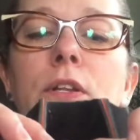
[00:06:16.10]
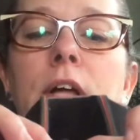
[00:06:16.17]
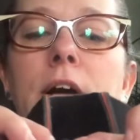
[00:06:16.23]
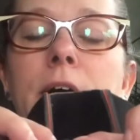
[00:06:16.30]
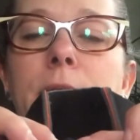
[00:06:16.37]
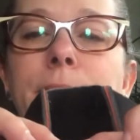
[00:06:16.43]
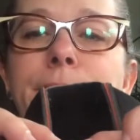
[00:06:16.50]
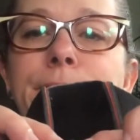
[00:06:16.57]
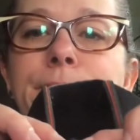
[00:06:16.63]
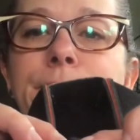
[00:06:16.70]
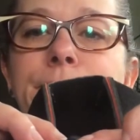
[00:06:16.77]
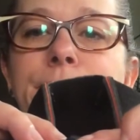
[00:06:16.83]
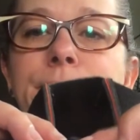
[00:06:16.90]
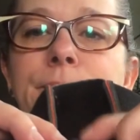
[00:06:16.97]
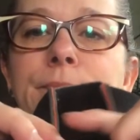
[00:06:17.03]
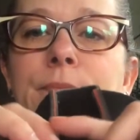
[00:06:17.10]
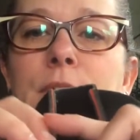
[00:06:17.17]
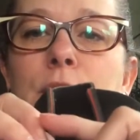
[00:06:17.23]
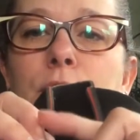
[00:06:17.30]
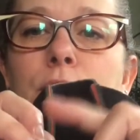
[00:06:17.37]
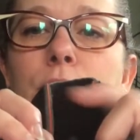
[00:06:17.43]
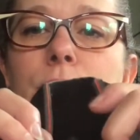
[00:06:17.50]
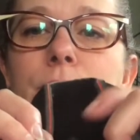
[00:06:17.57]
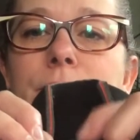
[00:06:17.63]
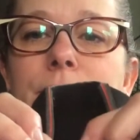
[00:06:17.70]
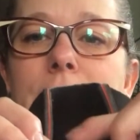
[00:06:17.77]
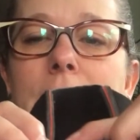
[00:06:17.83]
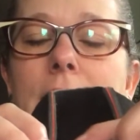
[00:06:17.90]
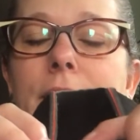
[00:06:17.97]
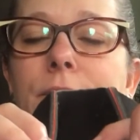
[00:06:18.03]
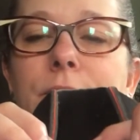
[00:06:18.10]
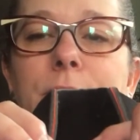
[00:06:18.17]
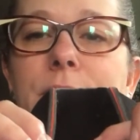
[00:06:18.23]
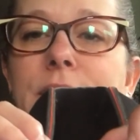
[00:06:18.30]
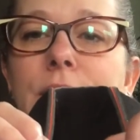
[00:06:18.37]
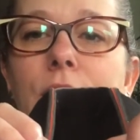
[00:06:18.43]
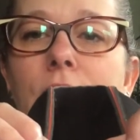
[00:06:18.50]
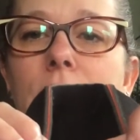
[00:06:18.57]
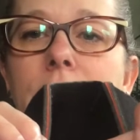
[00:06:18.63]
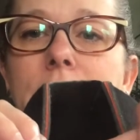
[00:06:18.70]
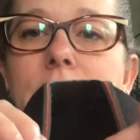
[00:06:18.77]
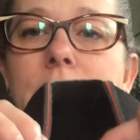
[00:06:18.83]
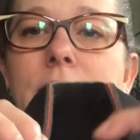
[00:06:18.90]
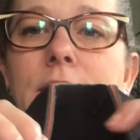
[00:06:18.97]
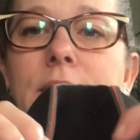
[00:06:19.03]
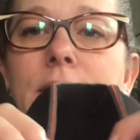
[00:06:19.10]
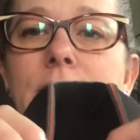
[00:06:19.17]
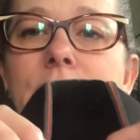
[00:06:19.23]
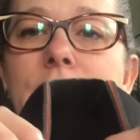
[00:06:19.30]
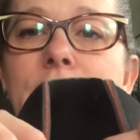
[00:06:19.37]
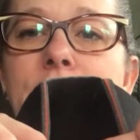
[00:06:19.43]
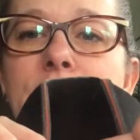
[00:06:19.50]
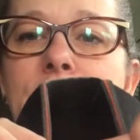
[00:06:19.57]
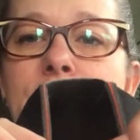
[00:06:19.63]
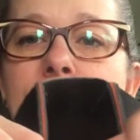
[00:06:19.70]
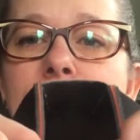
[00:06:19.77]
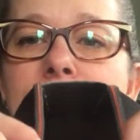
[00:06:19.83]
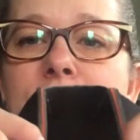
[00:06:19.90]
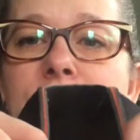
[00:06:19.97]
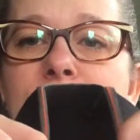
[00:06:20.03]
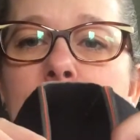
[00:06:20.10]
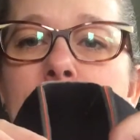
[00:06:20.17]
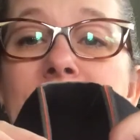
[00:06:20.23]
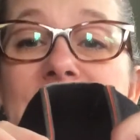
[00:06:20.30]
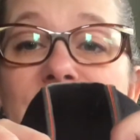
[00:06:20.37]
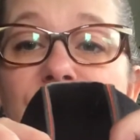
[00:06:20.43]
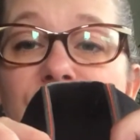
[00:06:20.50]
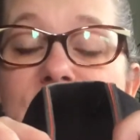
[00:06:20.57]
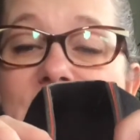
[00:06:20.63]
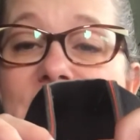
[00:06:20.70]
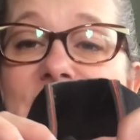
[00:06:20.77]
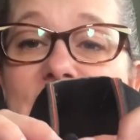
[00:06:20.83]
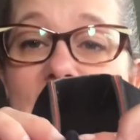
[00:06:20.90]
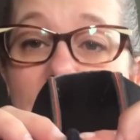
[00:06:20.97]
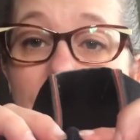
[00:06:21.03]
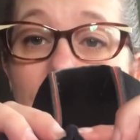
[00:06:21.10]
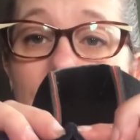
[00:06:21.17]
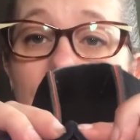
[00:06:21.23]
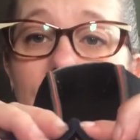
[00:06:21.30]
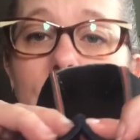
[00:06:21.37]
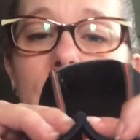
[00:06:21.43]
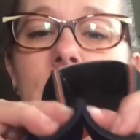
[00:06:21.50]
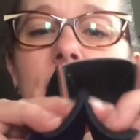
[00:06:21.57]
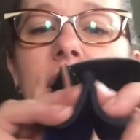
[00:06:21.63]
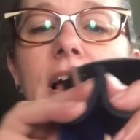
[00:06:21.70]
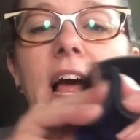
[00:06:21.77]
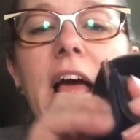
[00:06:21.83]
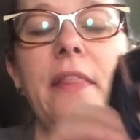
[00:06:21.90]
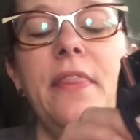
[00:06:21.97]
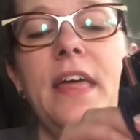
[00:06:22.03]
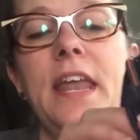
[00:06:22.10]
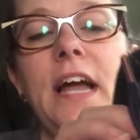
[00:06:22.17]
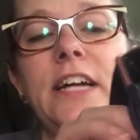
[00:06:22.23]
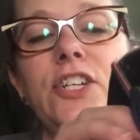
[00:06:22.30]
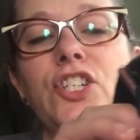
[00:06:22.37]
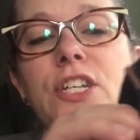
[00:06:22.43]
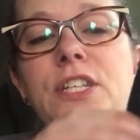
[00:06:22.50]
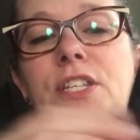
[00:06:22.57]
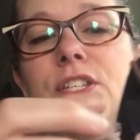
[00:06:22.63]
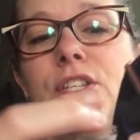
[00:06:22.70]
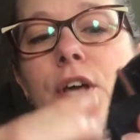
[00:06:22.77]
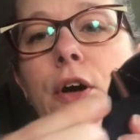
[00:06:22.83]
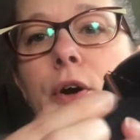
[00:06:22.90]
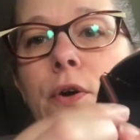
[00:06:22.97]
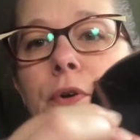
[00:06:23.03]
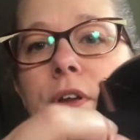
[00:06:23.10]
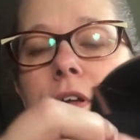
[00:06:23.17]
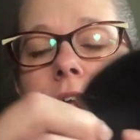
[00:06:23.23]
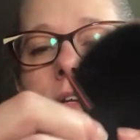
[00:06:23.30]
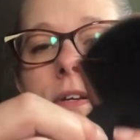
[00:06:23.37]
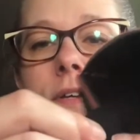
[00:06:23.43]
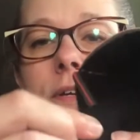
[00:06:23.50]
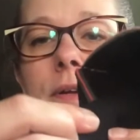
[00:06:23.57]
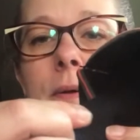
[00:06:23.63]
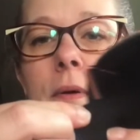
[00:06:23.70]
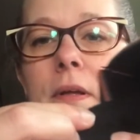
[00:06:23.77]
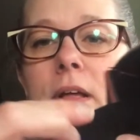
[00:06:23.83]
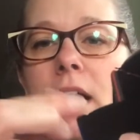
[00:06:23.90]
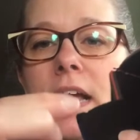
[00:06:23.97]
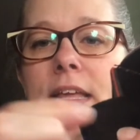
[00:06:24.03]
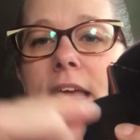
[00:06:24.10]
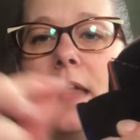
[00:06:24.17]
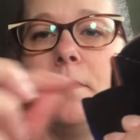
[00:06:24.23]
I don't know what to call it, pinched it together, and then I just sewed, again,